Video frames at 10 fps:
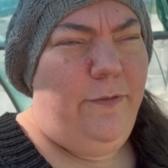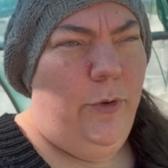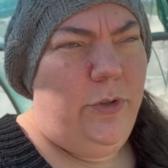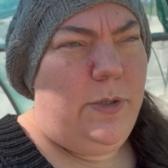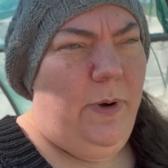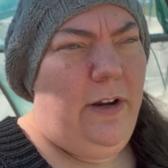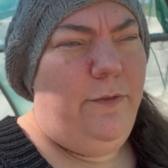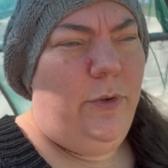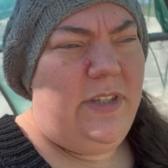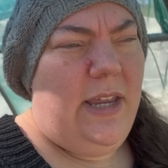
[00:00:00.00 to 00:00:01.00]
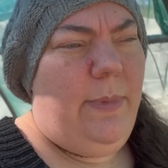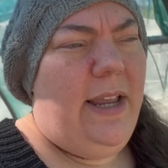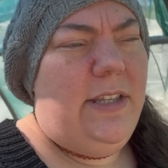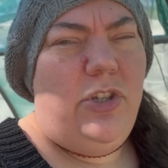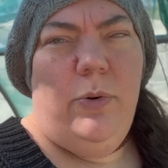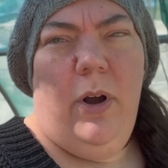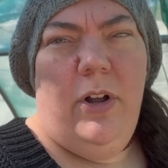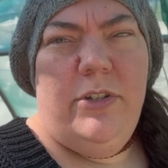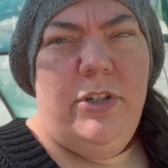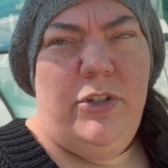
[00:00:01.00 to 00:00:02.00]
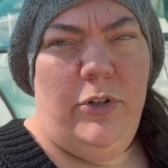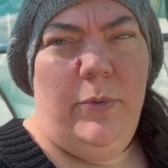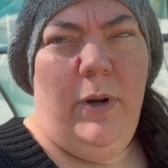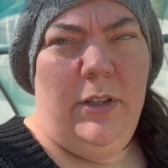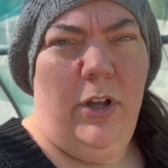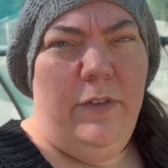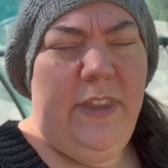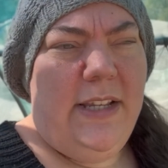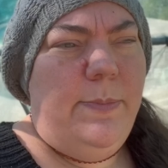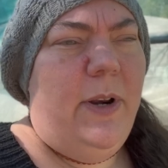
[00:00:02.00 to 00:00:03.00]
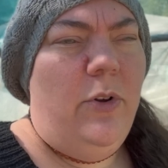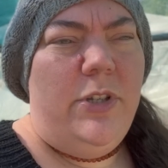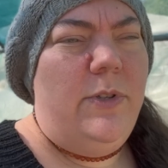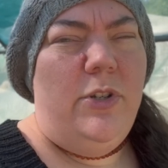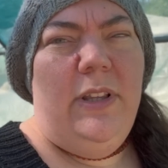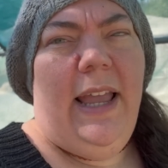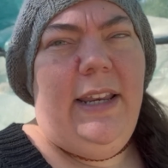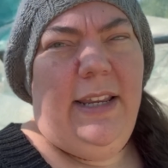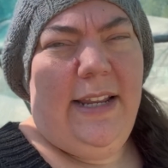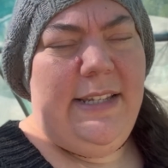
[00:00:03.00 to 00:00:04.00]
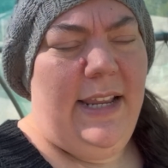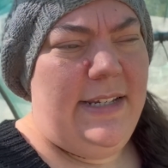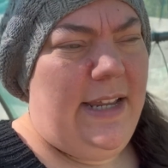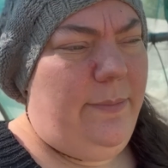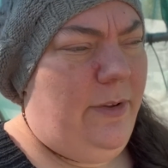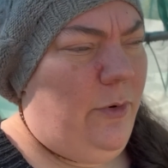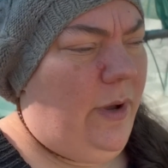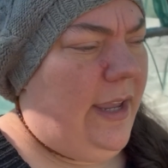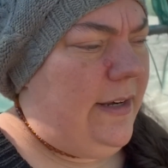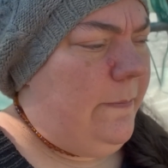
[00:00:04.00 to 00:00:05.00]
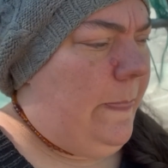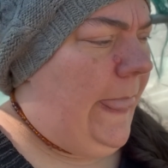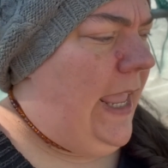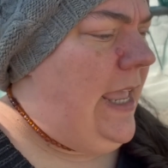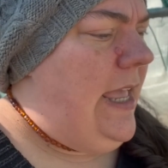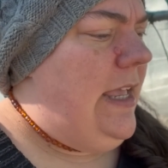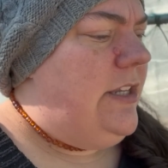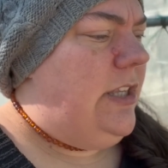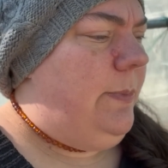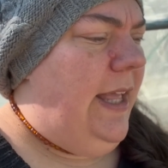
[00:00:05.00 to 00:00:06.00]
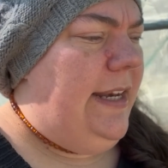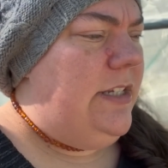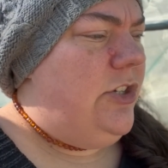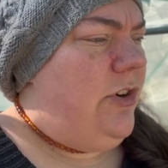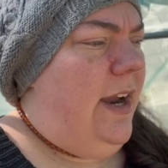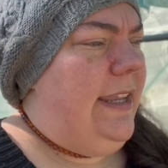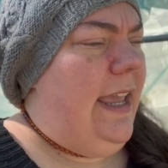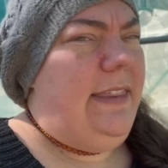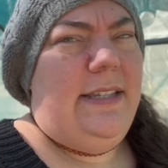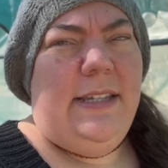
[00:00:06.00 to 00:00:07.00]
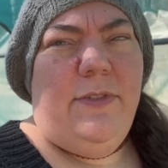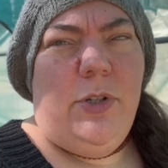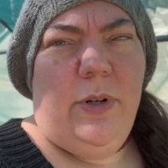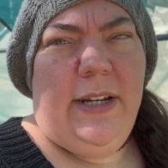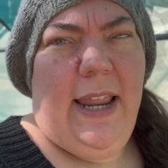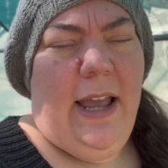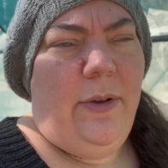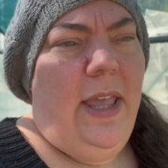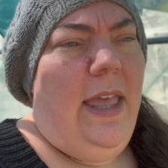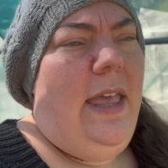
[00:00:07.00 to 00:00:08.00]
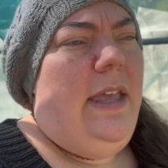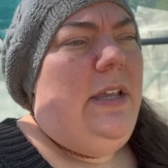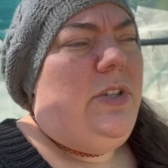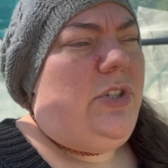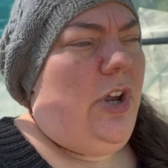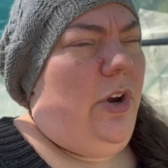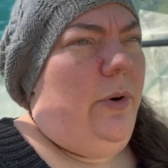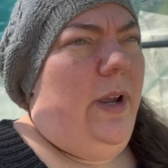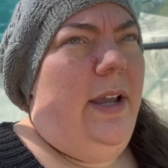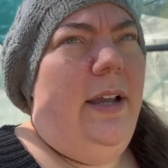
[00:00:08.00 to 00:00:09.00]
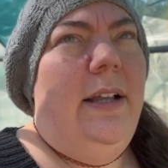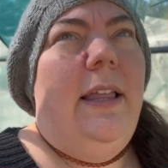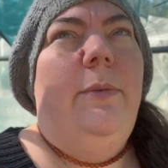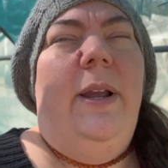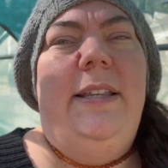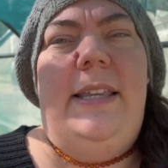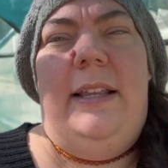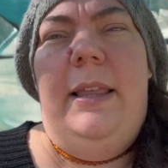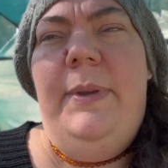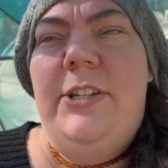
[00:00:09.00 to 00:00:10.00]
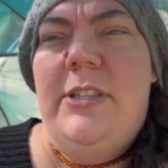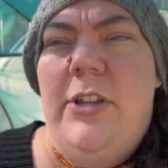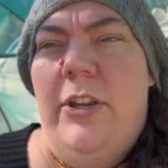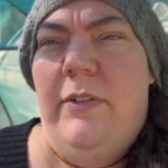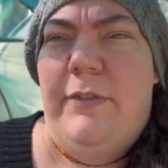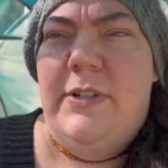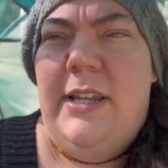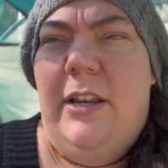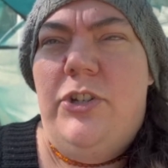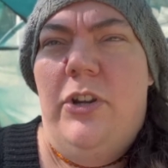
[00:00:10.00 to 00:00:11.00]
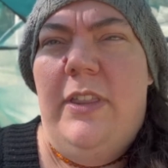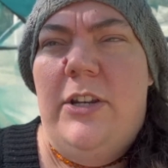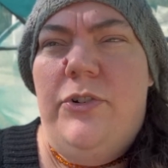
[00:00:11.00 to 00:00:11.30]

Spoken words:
spring, full summer, it's too hot to do a lot of things, but also it's too late. You need to get it done beforehand. So the plan is to try and get this stuff sorted now. So wait a sec, let me just turn you around for a second and show you that